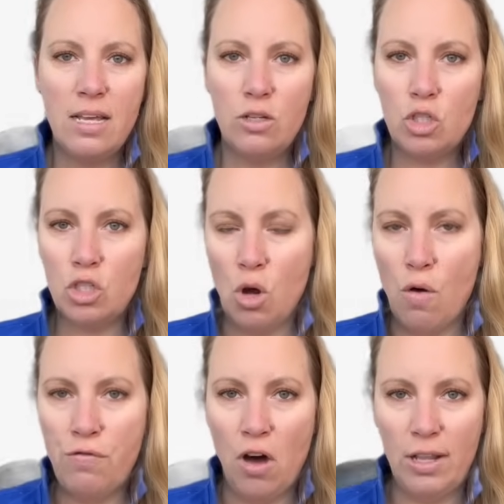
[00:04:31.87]

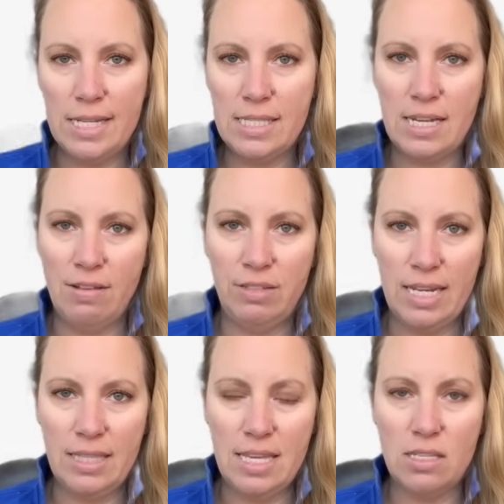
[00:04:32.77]
snowfall, and stuff
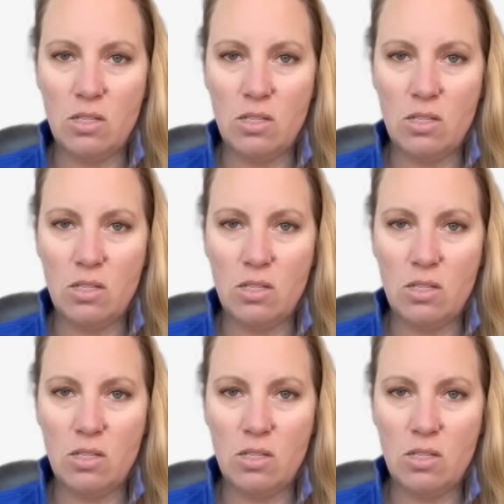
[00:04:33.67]
like this.